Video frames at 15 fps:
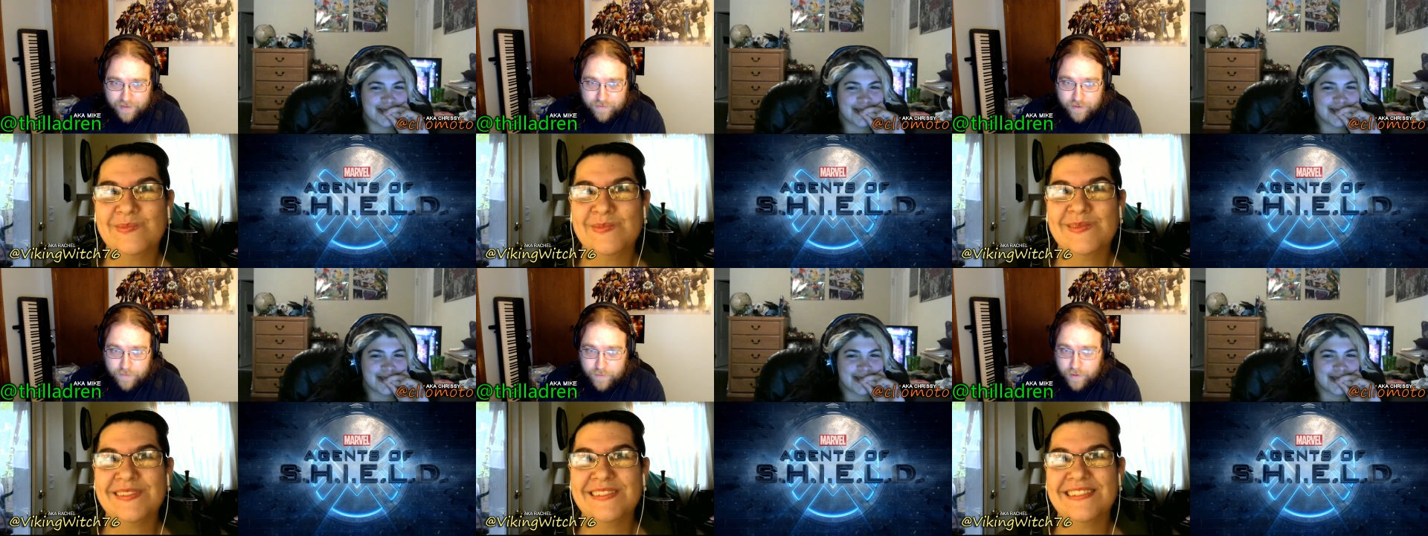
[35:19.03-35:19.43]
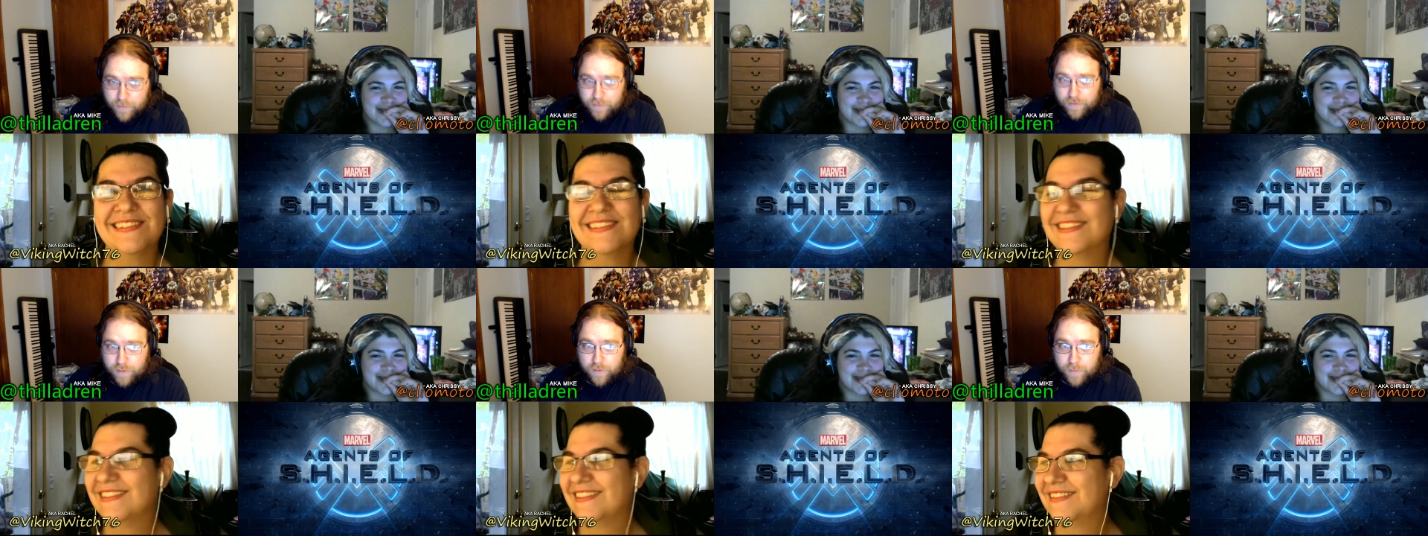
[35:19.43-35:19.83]
Speaker 1: You can follow
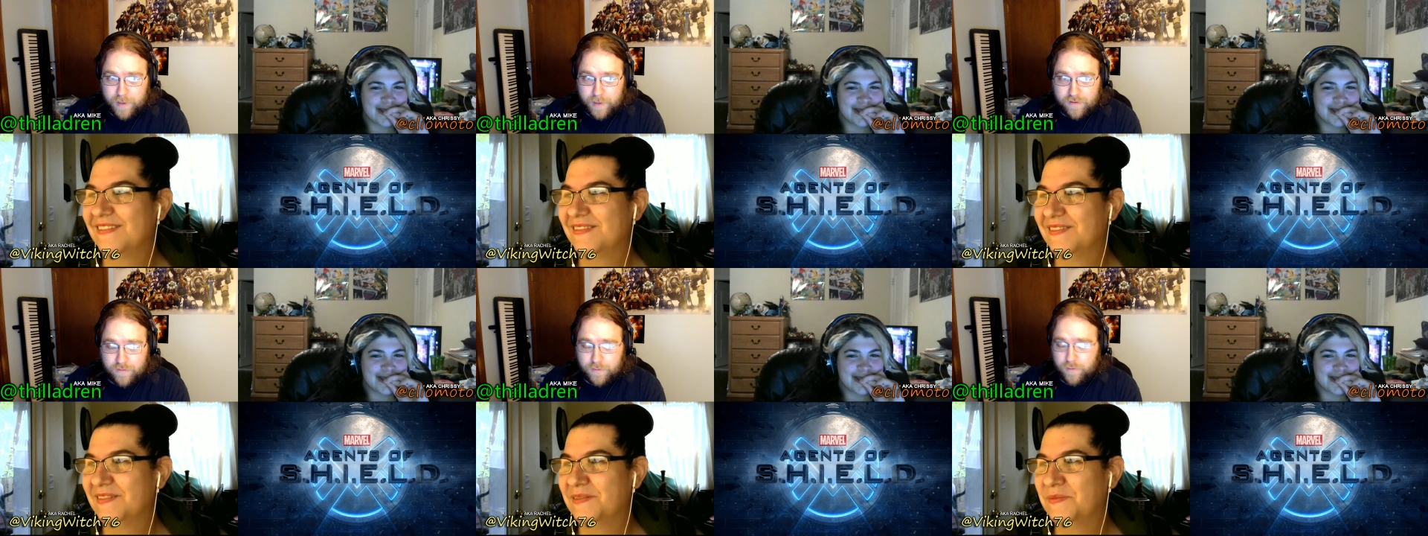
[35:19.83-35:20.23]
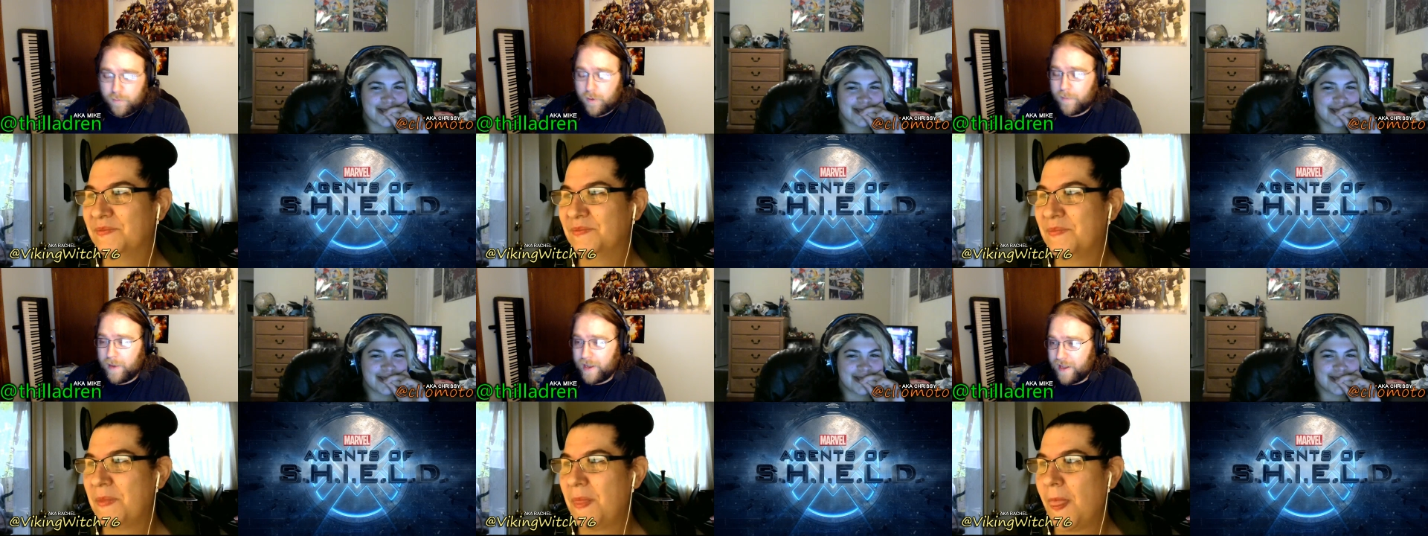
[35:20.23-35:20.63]
us at those places for some
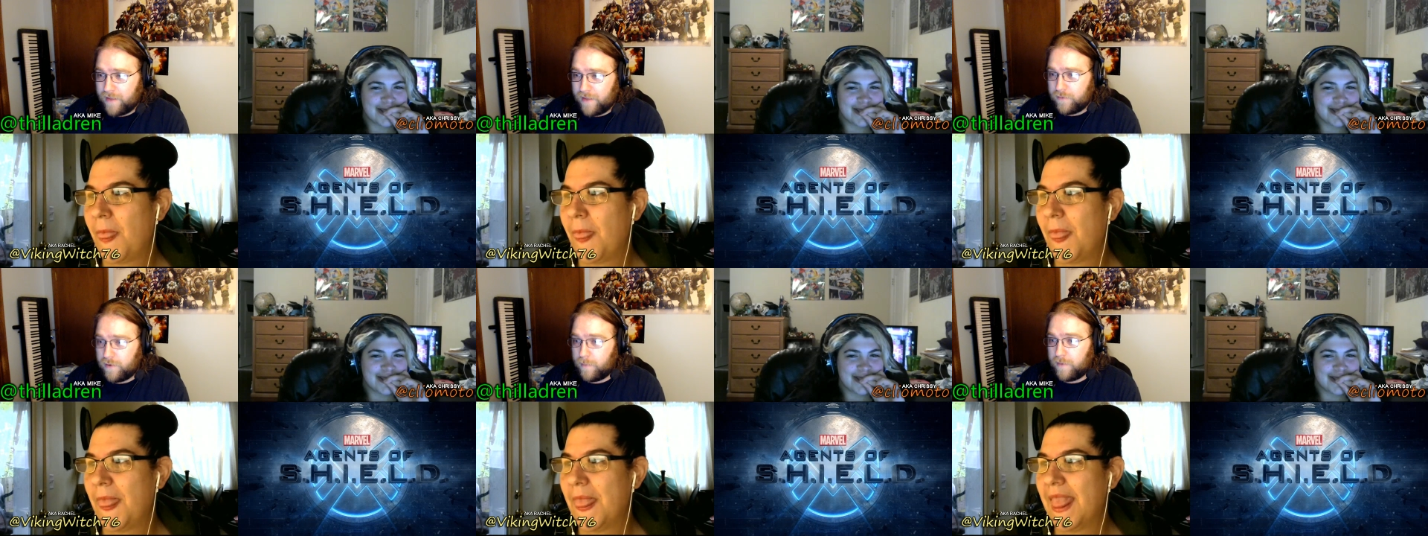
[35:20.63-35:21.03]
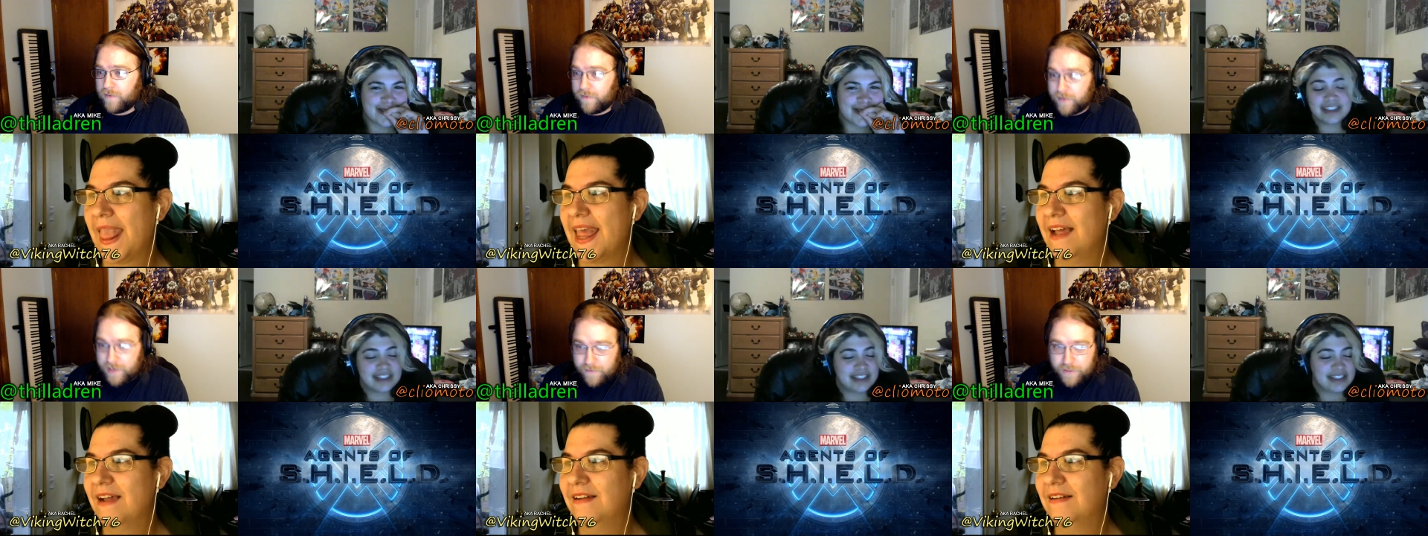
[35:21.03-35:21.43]
more podcasts for some of your
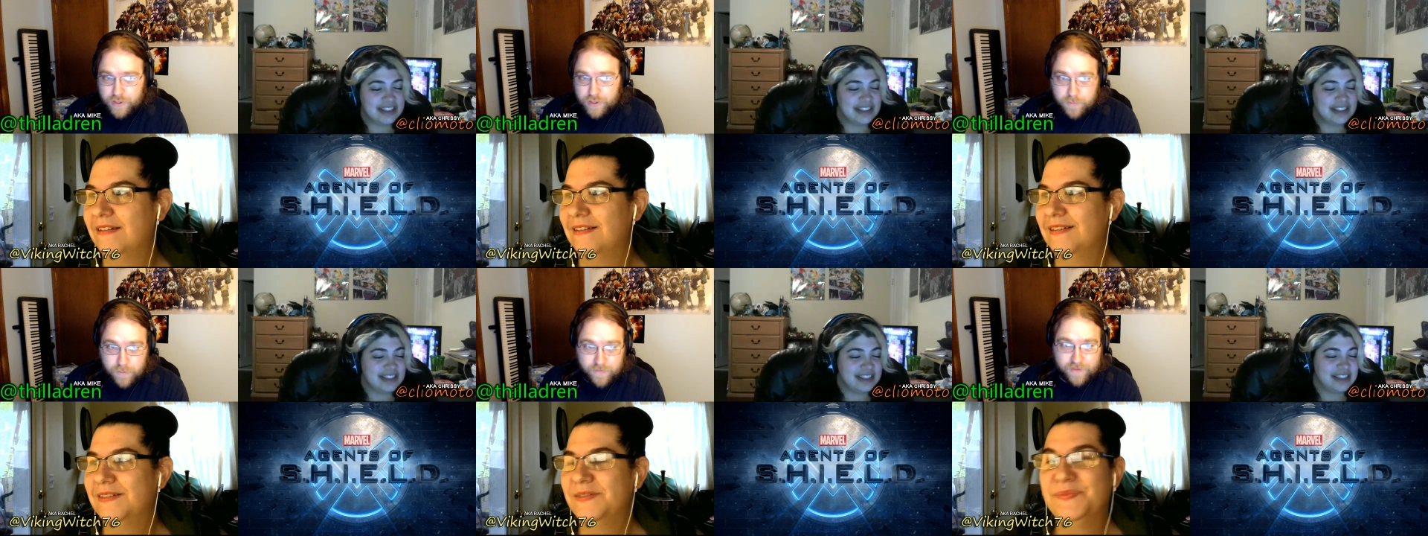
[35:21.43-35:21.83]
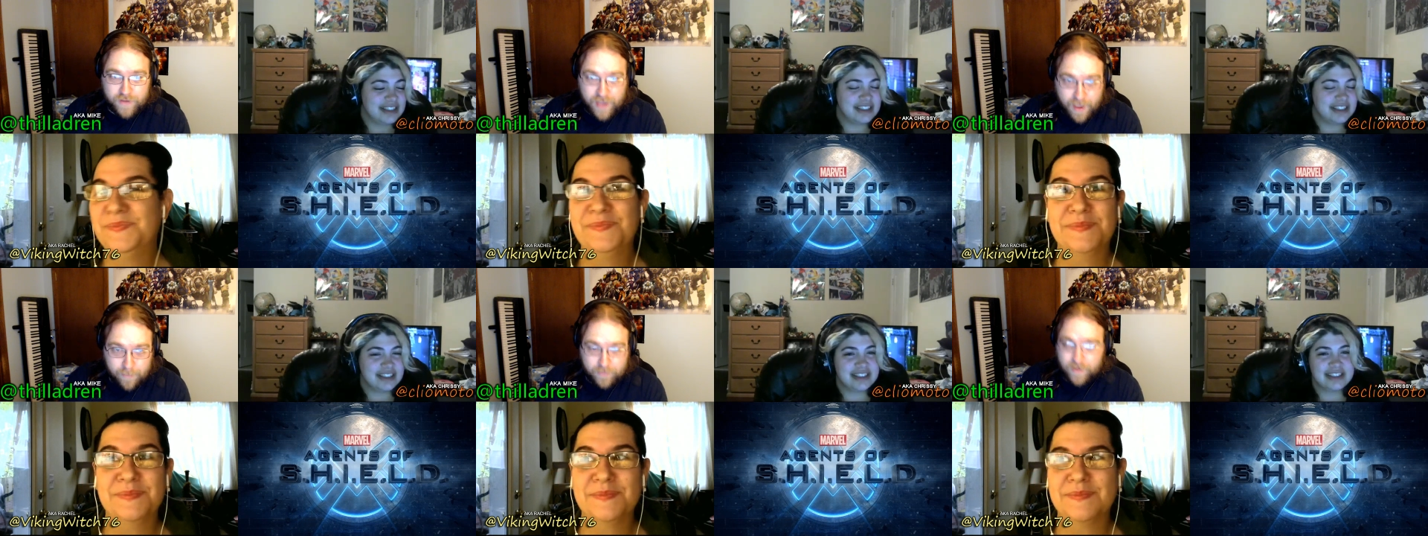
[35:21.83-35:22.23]
favorite TV shows, movies, and
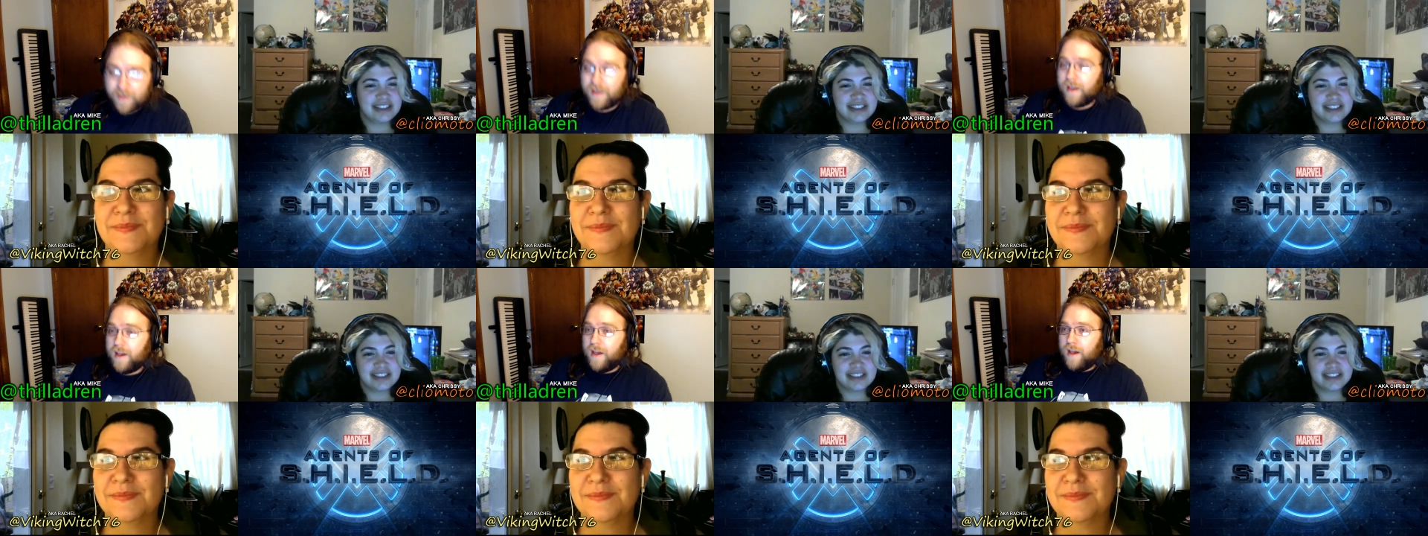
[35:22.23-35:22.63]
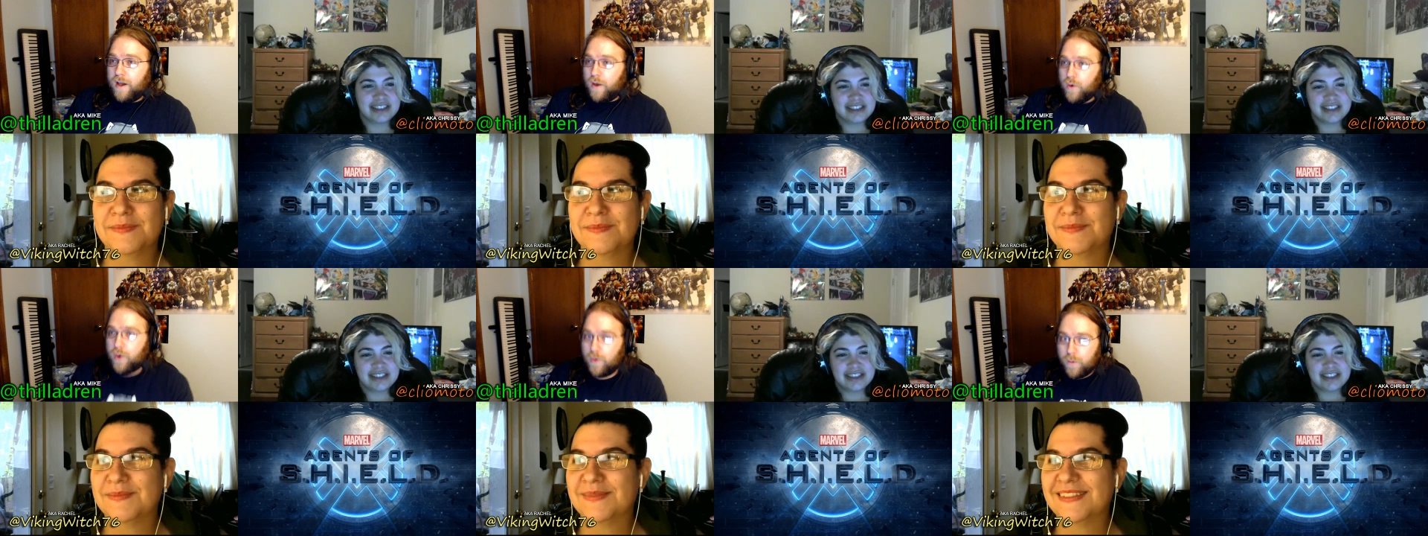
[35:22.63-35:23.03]
games.
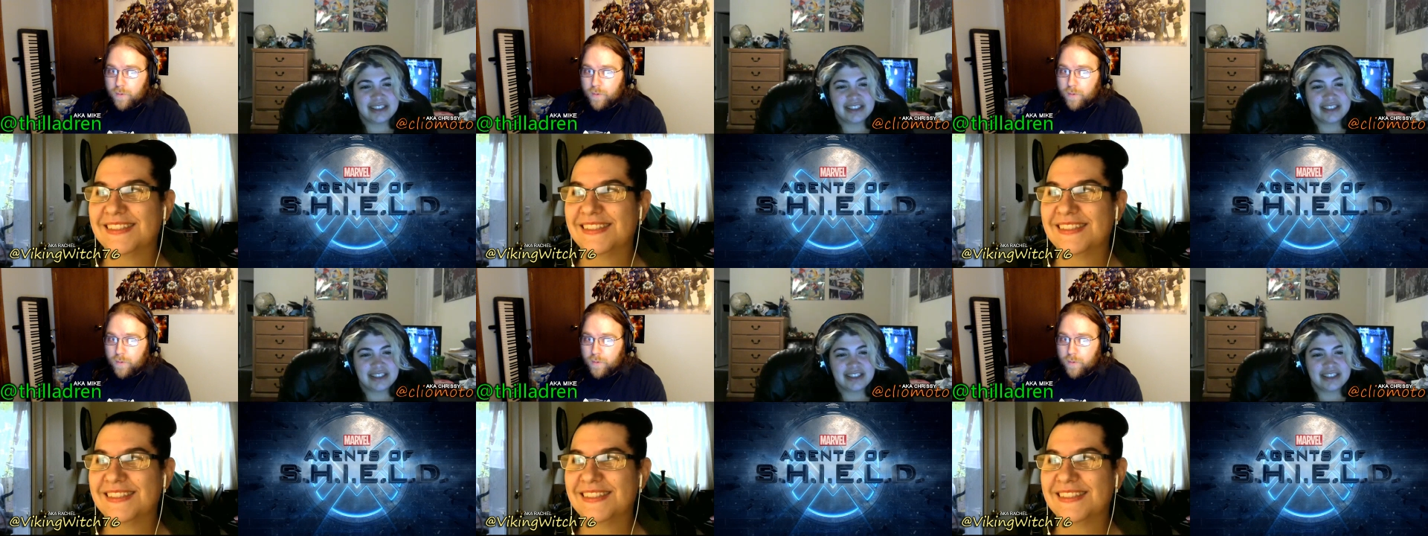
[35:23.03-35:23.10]
Whew.